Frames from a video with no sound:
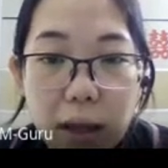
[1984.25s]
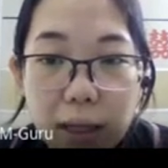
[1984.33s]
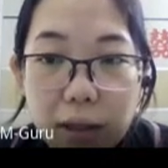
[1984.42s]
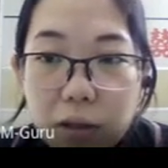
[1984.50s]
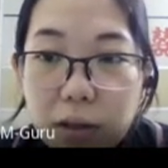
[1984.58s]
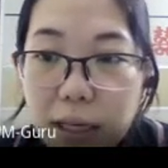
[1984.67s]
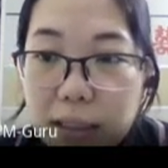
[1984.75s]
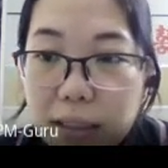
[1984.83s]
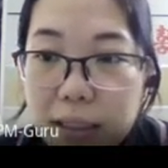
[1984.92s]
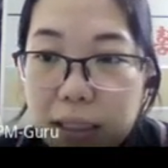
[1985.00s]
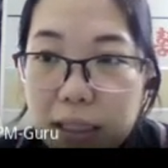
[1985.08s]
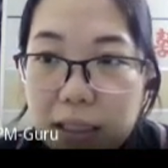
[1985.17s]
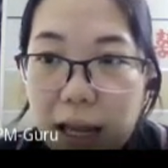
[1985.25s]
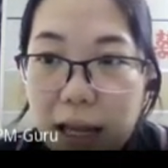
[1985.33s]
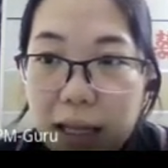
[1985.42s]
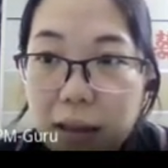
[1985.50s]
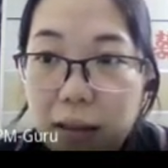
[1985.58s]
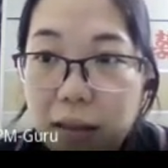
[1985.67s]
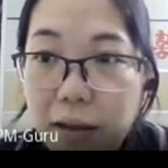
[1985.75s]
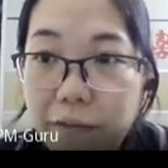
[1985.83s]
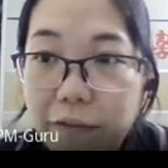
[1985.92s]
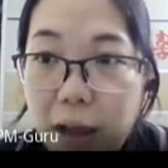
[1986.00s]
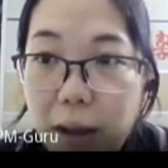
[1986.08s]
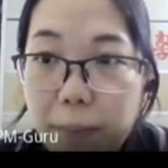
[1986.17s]
you can see that the
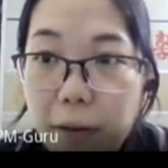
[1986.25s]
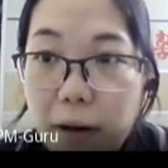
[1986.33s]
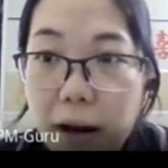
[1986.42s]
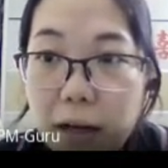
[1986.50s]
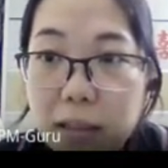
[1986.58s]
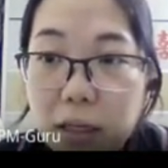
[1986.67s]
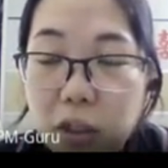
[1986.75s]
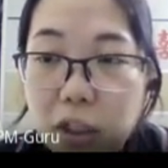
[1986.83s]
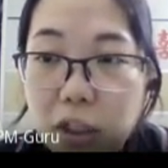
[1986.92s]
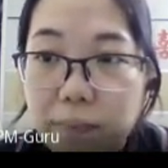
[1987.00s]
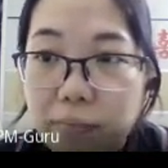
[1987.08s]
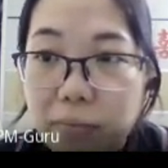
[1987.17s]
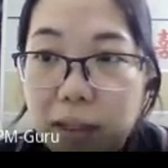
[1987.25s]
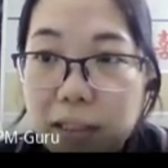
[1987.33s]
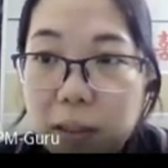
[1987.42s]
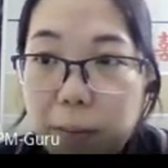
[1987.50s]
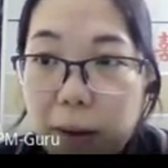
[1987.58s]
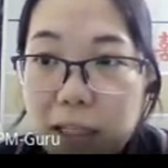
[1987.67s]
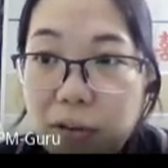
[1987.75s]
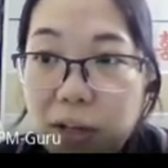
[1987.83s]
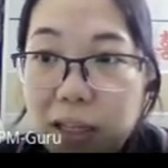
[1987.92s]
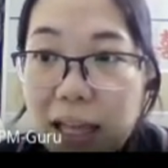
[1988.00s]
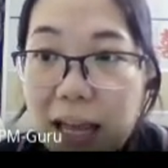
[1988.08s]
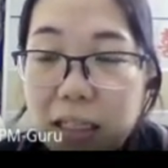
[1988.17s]
vaporization, the
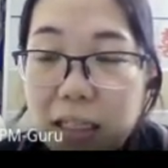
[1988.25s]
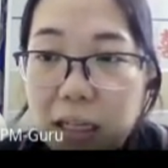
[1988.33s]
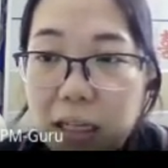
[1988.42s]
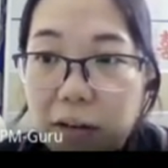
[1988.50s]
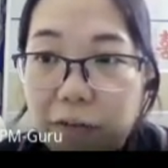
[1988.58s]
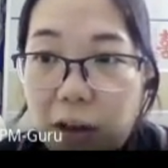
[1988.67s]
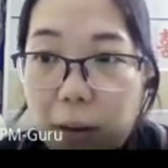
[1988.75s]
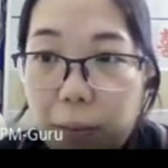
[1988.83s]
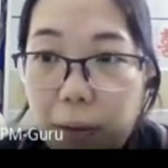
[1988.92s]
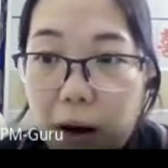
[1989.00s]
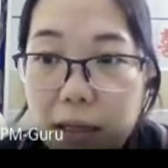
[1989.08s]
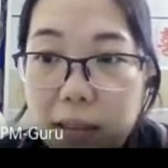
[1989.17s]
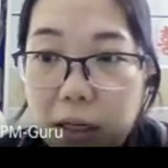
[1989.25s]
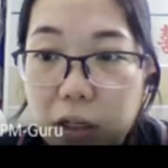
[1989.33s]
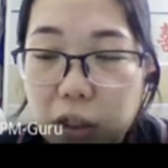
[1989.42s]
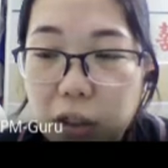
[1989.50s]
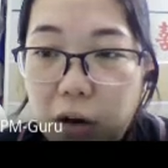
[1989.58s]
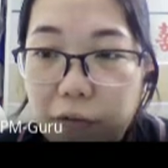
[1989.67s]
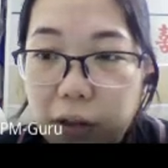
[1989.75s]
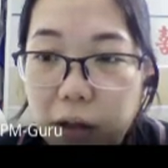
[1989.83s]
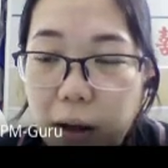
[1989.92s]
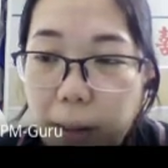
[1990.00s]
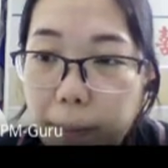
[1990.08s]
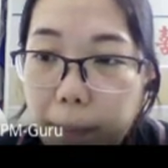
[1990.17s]
specific latent heat of vaporization of the
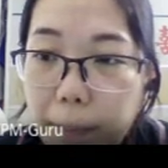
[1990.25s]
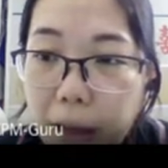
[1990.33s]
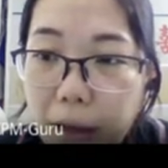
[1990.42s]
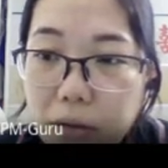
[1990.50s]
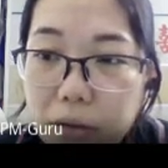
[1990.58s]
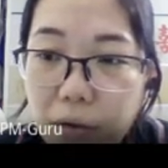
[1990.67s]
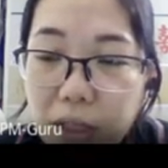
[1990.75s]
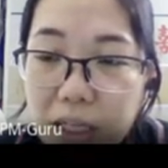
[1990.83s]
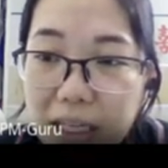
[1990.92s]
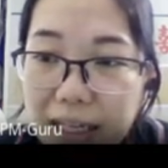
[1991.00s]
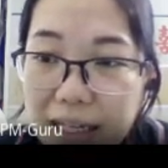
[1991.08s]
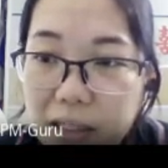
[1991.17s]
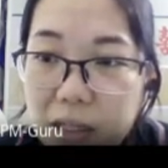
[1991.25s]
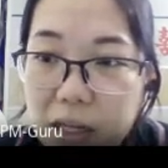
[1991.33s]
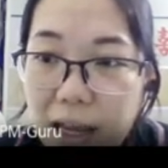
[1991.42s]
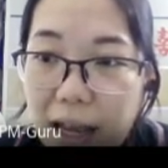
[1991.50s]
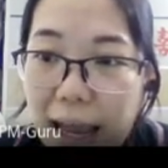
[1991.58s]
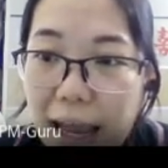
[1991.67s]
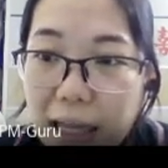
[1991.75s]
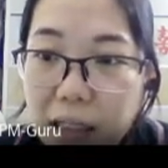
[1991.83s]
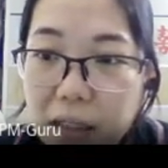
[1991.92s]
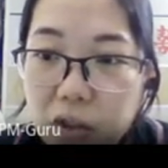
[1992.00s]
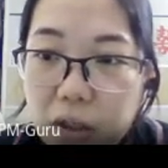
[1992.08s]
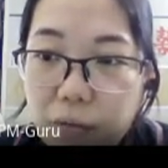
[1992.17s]
amount of heat
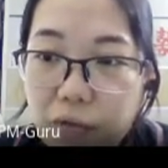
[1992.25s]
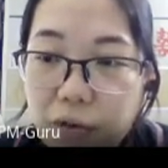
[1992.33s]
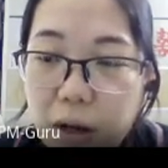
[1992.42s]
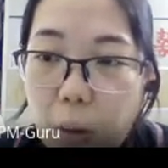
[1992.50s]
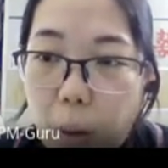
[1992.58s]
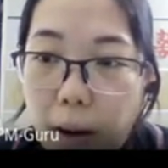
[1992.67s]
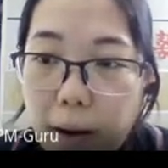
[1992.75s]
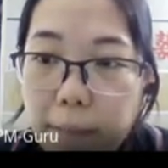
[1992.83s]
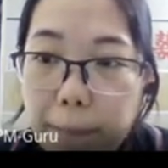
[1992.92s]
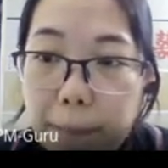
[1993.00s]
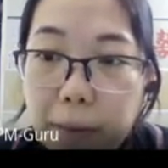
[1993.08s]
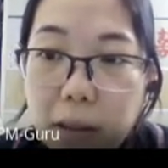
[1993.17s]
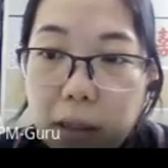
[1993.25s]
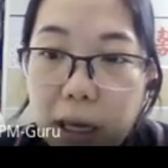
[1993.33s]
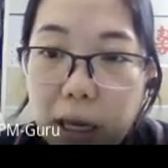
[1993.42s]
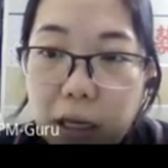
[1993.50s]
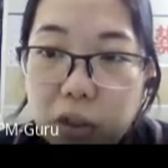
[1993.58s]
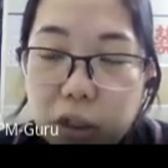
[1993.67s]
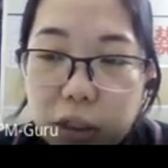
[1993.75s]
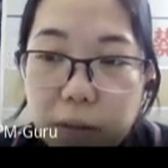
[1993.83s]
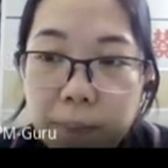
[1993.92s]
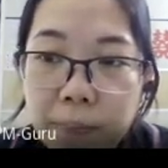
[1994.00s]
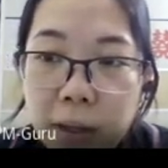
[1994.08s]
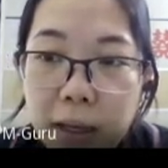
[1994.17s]
energy required per kg
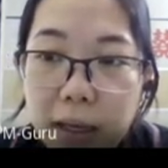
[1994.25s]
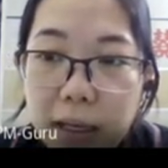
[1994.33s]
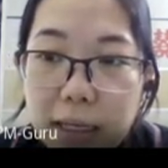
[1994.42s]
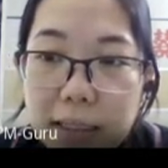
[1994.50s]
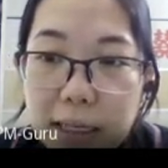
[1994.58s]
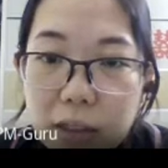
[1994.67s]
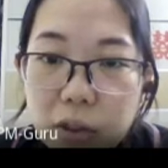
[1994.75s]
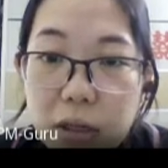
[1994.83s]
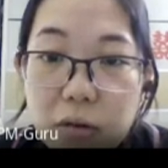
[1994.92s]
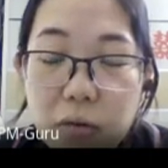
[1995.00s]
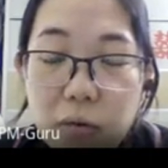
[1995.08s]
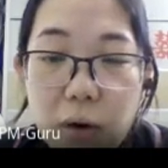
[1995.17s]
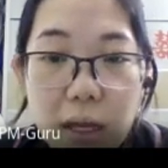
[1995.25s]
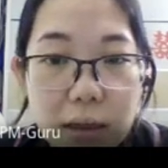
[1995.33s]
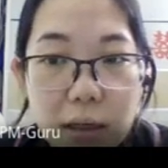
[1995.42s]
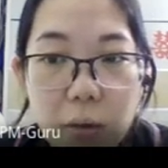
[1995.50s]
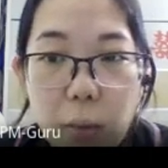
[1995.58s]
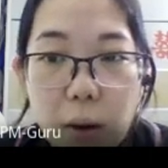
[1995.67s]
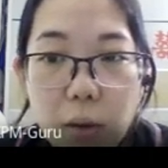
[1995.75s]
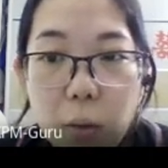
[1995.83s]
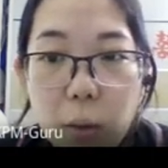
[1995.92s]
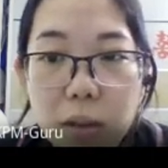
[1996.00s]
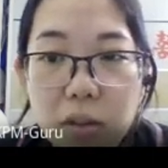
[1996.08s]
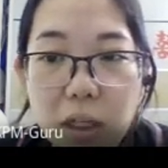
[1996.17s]
is actually greater when you
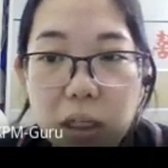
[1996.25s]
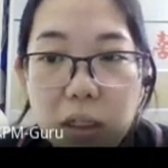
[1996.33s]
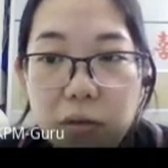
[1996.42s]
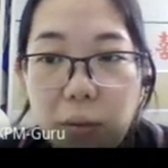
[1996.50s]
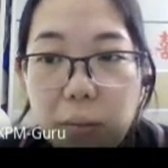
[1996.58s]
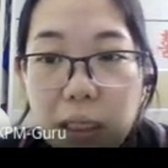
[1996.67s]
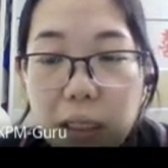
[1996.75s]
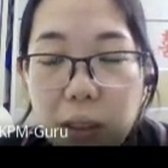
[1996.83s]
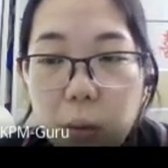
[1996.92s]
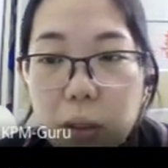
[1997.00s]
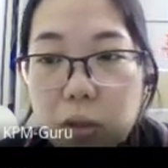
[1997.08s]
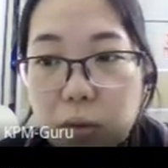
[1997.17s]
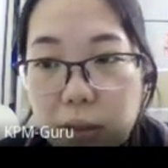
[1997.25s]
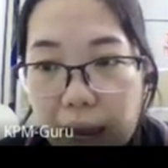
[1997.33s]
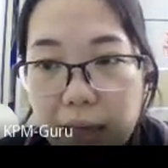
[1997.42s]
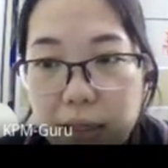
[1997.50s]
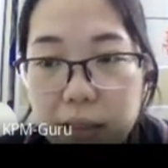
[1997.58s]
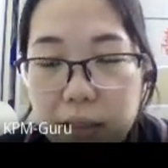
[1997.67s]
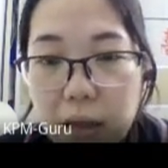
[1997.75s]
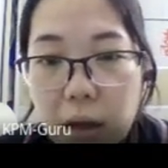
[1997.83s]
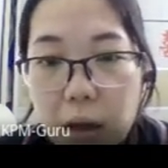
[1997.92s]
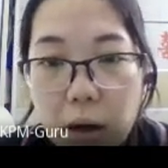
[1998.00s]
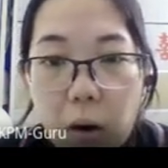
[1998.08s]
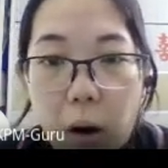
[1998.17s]
want to change from liquid to gas,
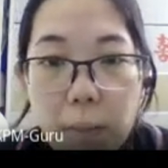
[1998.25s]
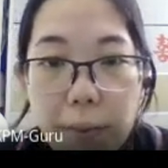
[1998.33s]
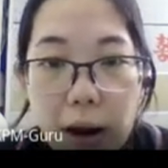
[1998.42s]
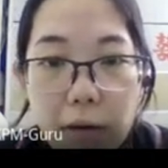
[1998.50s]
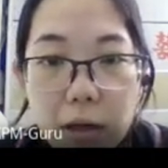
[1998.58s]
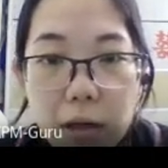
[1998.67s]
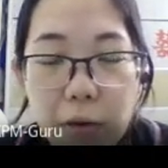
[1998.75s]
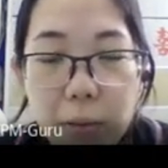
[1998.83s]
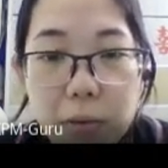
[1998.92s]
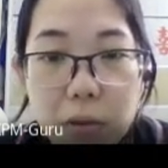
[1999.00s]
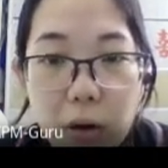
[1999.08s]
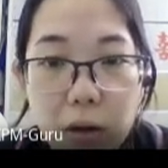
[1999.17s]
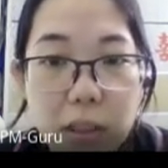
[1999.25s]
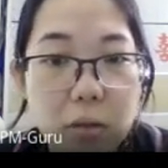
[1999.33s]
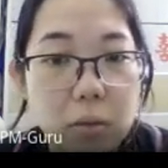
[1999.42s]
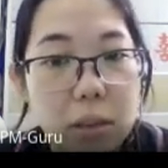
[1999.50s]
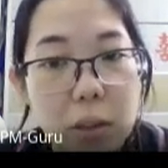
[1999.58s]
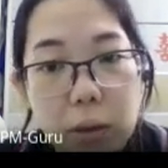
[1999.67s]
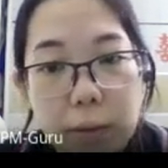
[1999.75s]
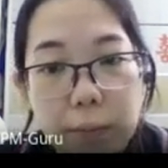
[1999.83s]
comparing from solid to liquid.